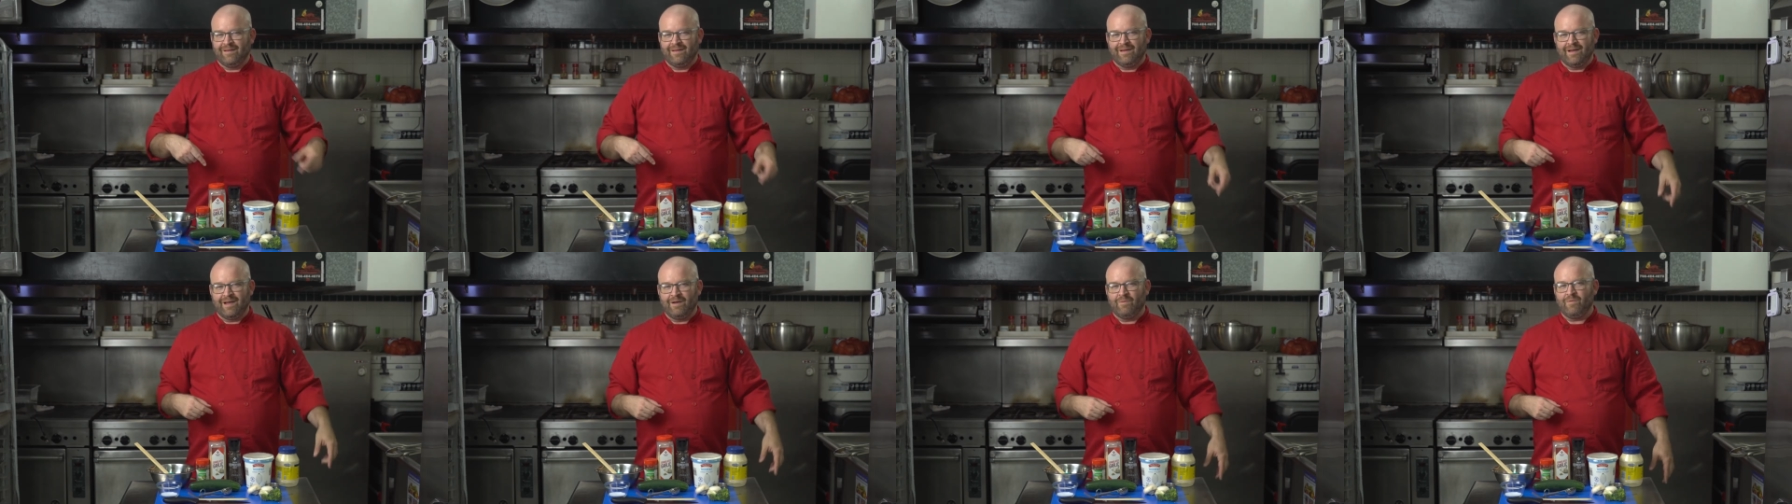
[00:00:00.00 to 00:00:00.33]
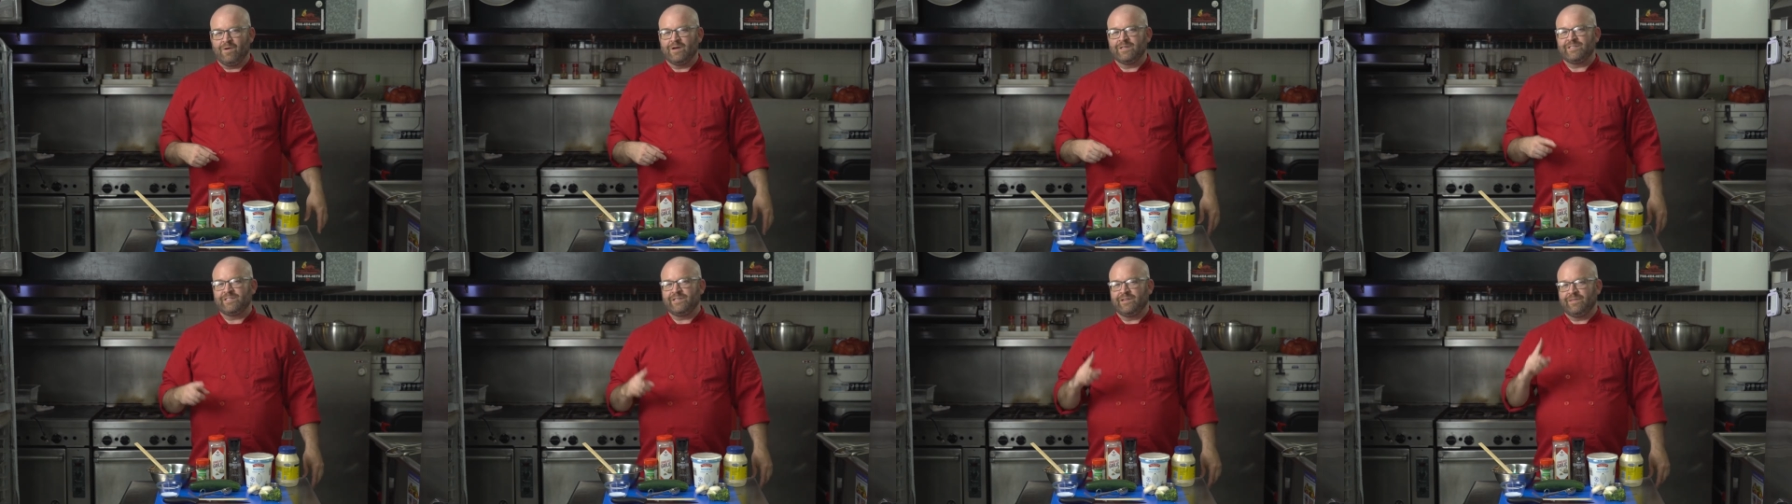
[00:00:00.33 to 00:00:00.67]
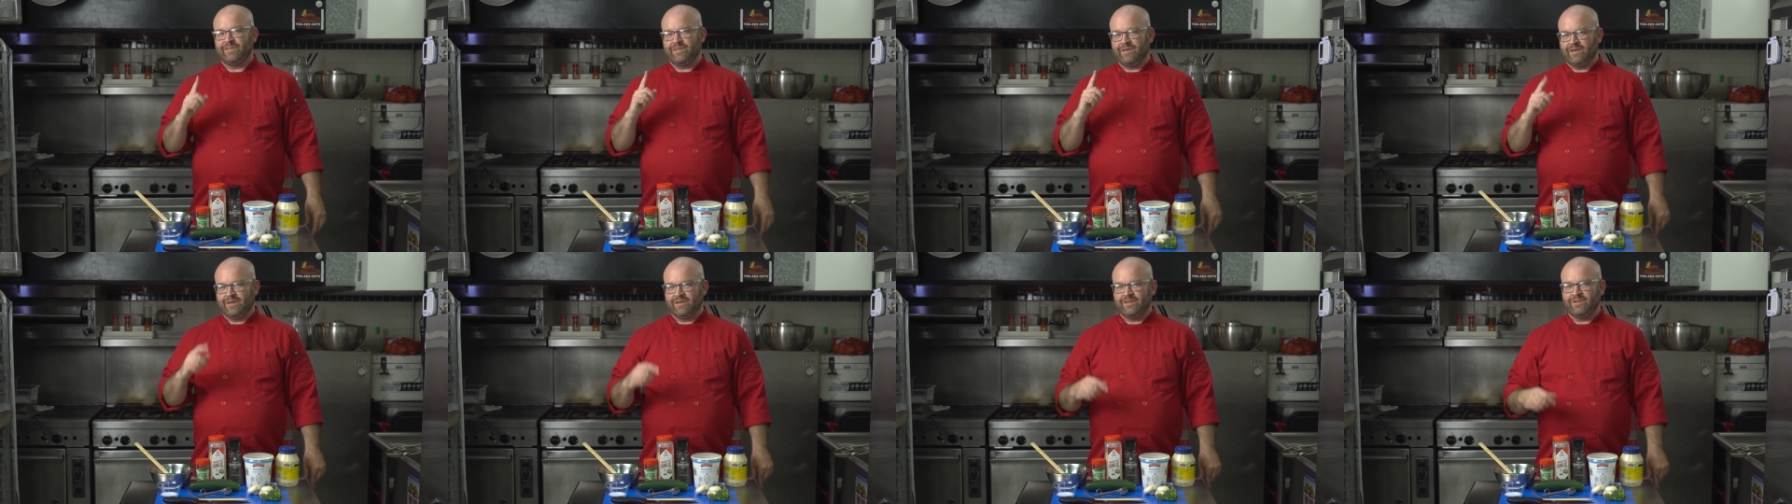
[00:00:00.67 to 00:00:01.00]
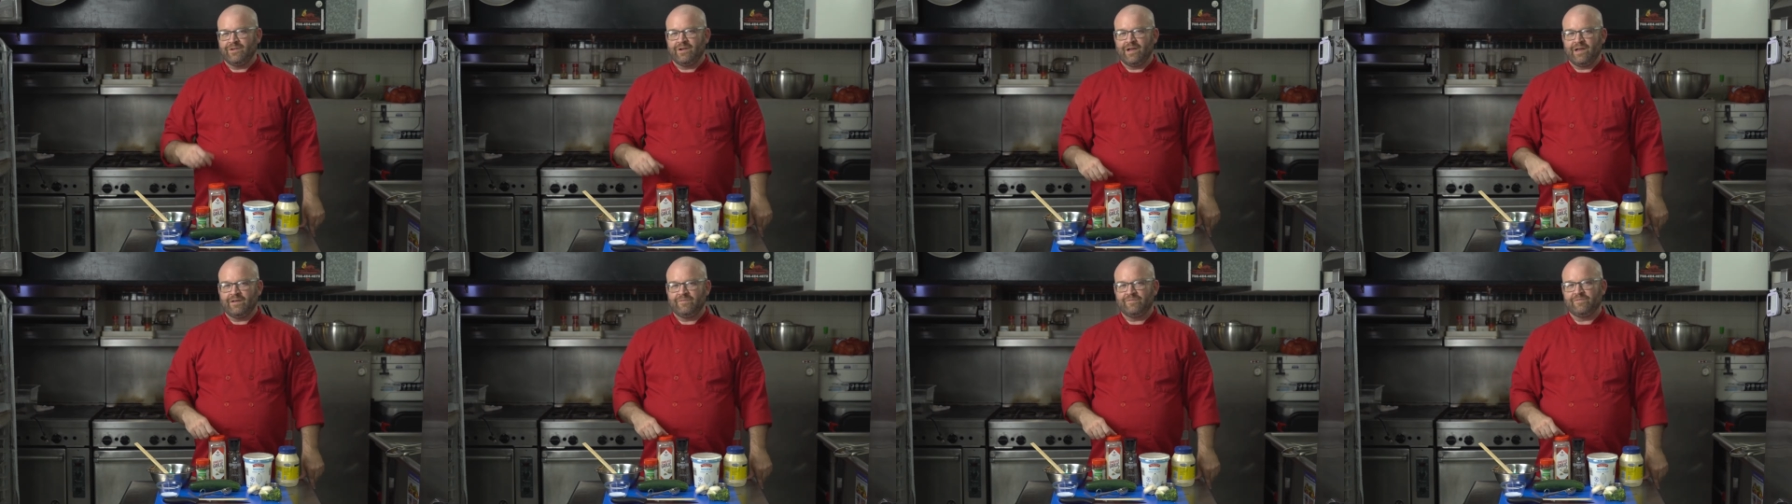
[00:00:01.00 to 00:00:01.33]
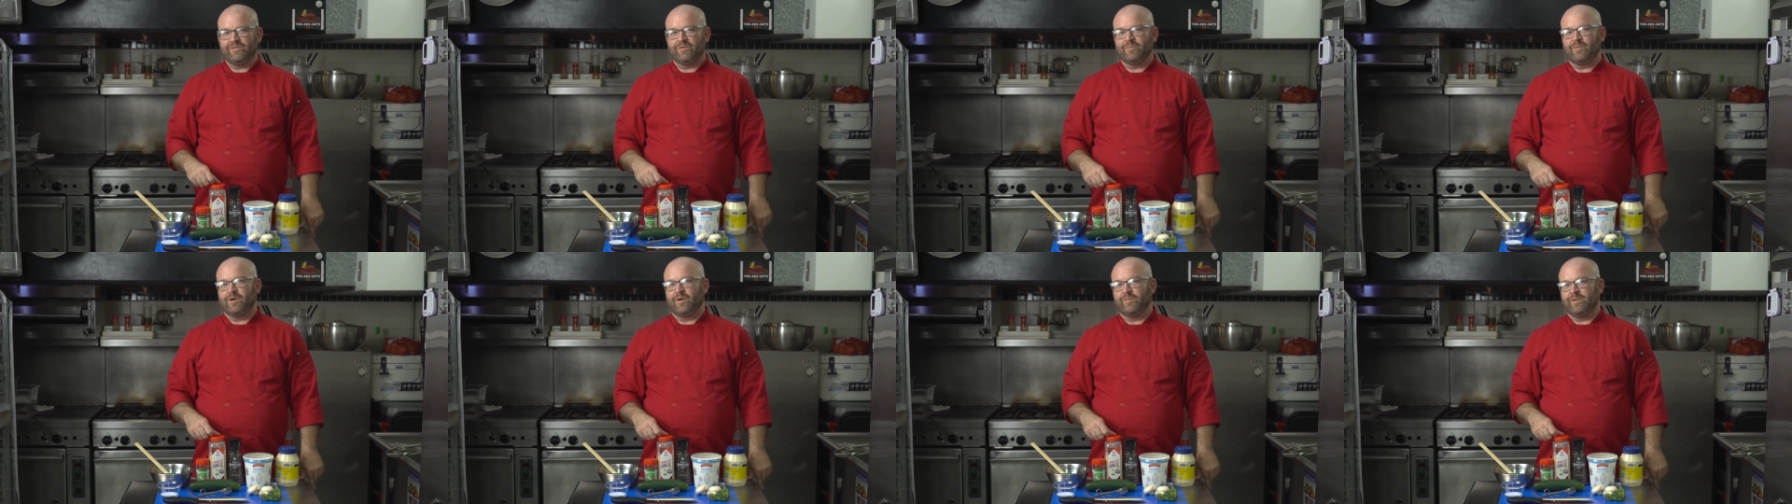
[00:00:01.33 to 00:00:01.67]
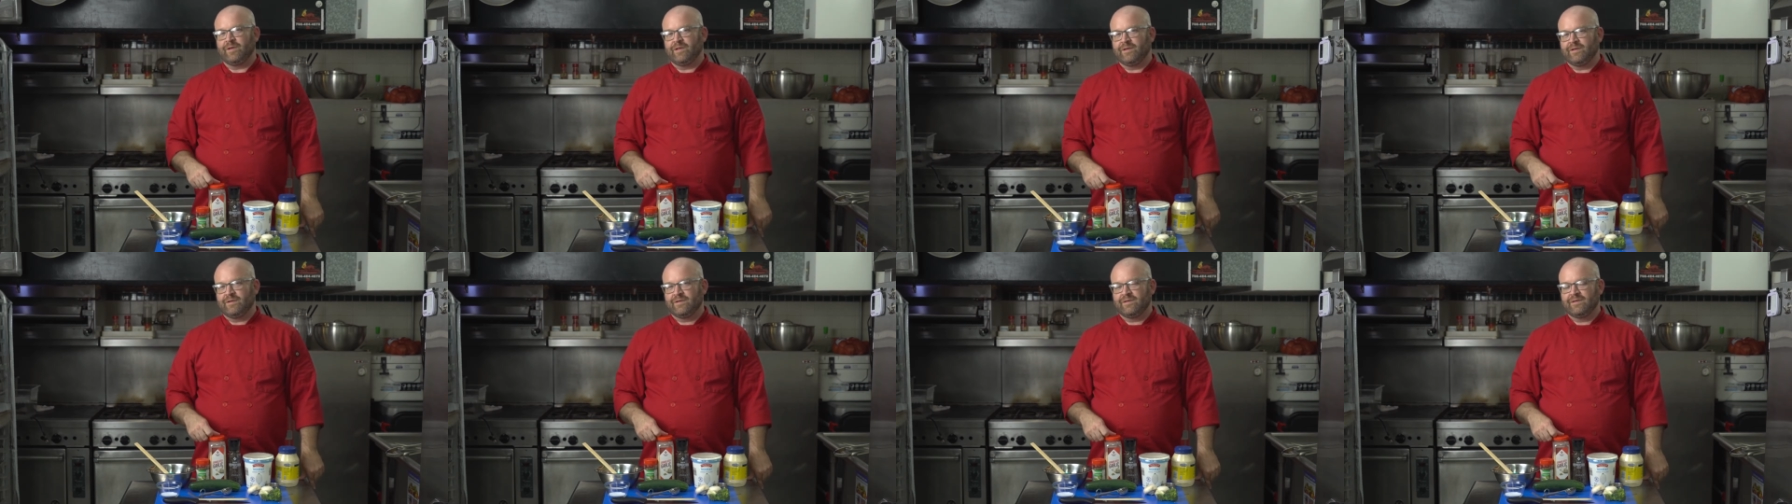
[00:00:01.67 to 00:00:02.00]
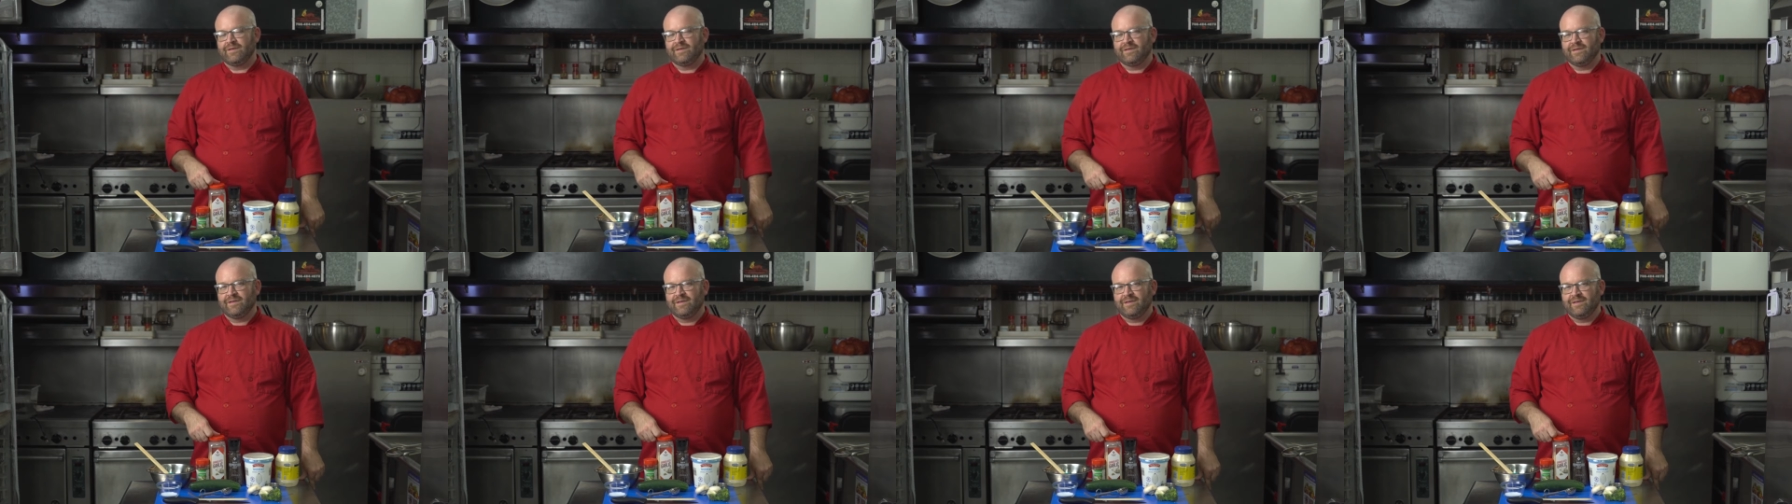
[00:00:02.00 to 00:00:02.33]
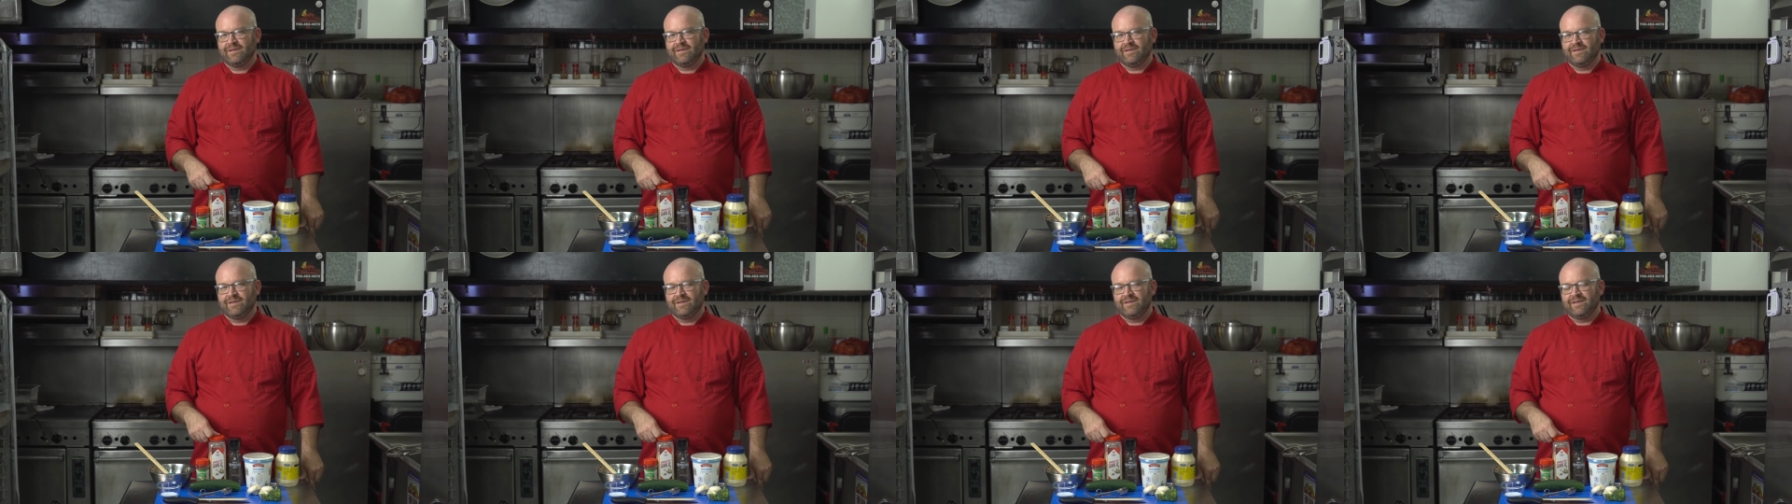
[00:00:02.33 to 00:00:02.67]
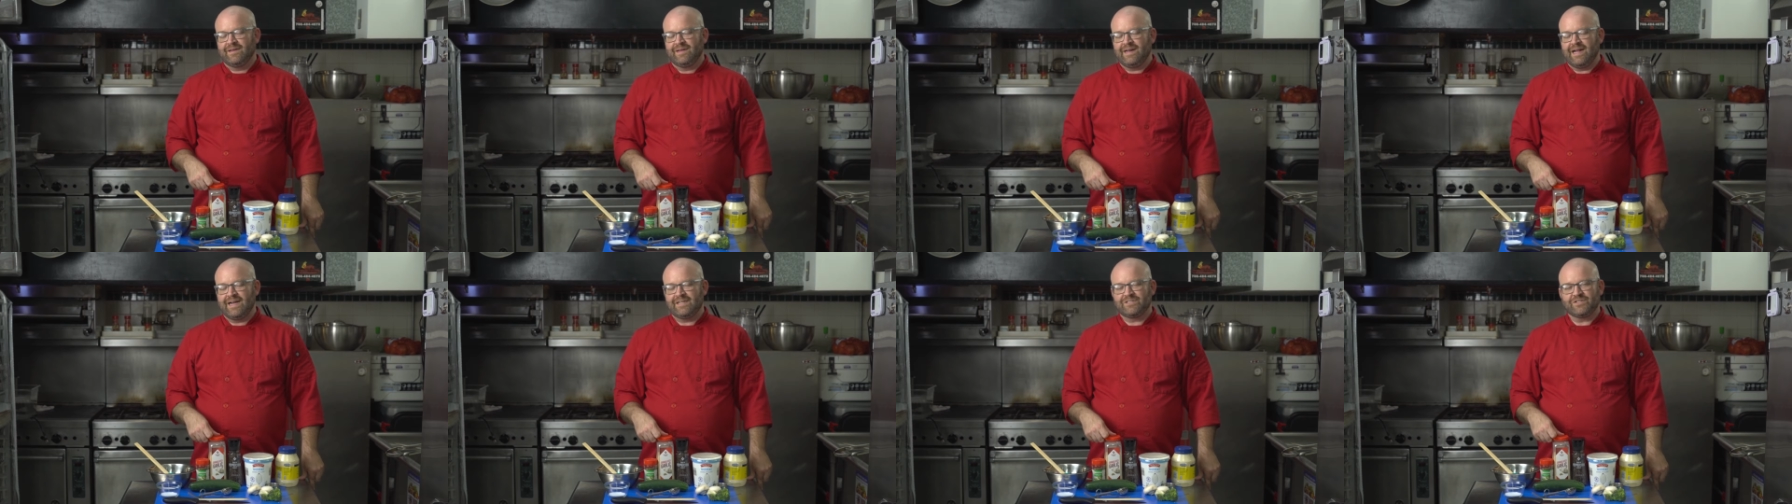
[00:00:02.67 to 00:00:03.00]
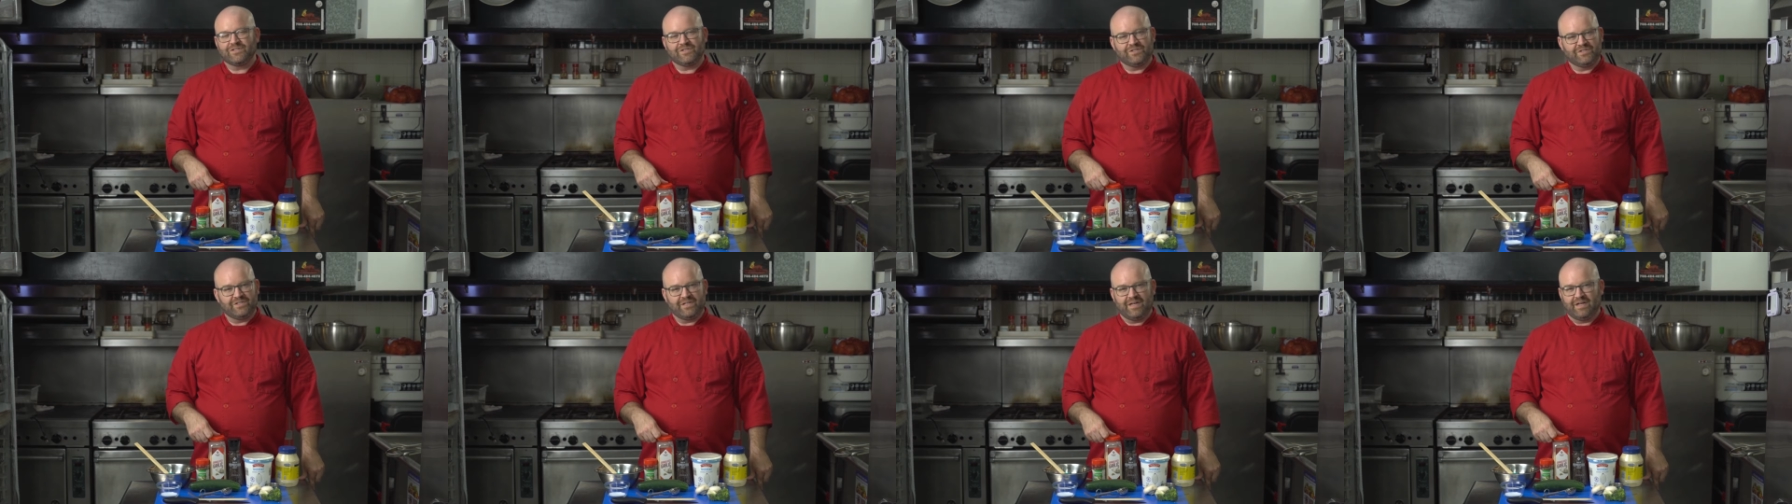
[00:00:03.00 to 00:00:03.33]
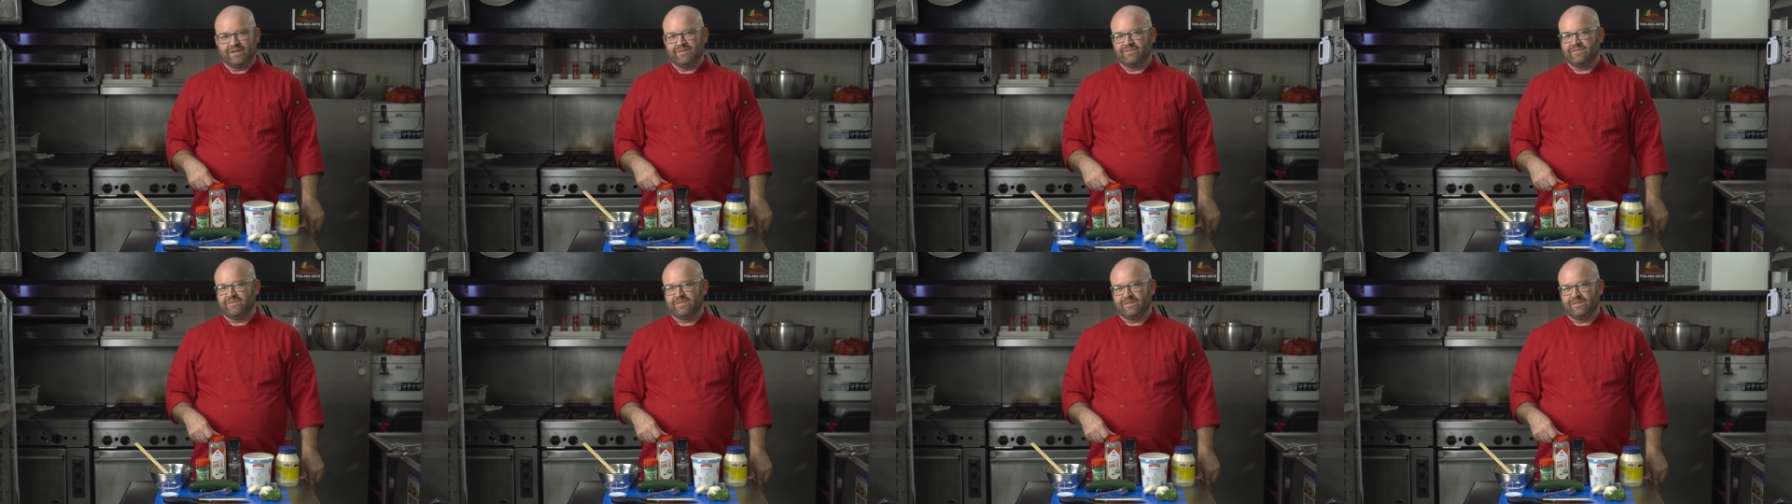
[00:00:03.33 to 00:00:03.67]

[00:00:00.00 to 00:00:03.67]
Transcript: I want you to think in your head for a moment and ask yourself,